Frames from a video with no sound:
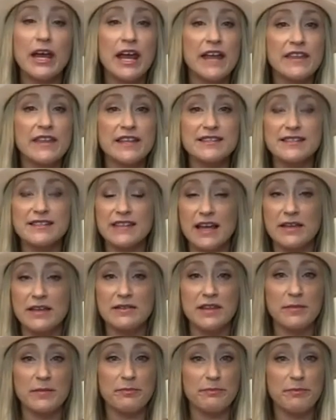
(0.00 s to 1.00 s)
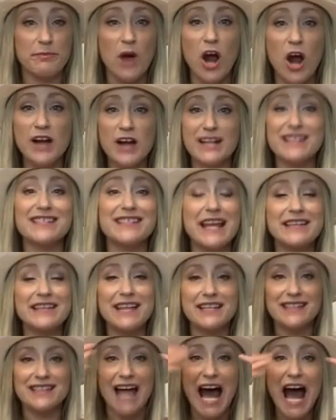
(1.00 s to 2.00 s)
And the part is that
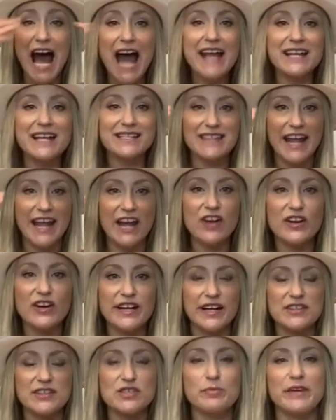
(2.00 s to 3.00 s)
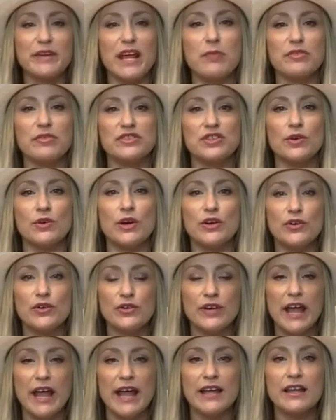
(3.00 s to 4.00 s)
that's the highest area to be able to
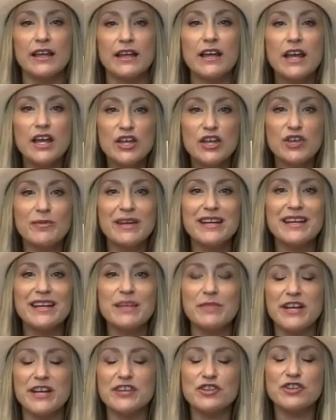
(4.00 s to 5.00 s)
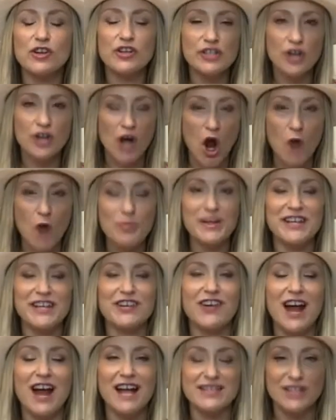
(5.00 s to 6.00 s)
create humidity, because you're opening
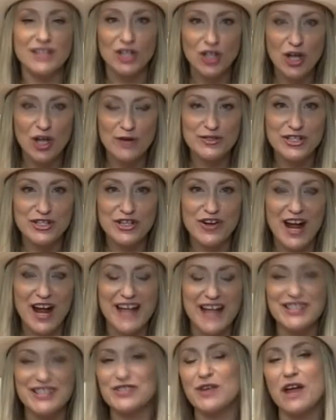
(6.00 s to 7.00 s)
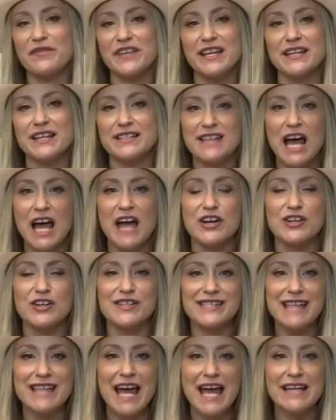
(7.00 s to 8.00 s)
your eyes and closing your eyes throughout the entire
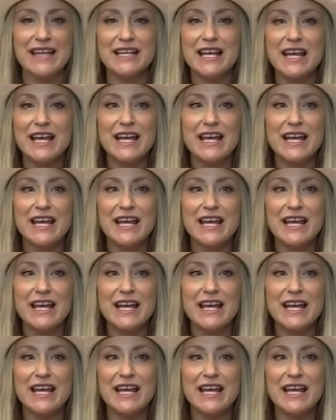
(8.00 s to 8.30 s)
set.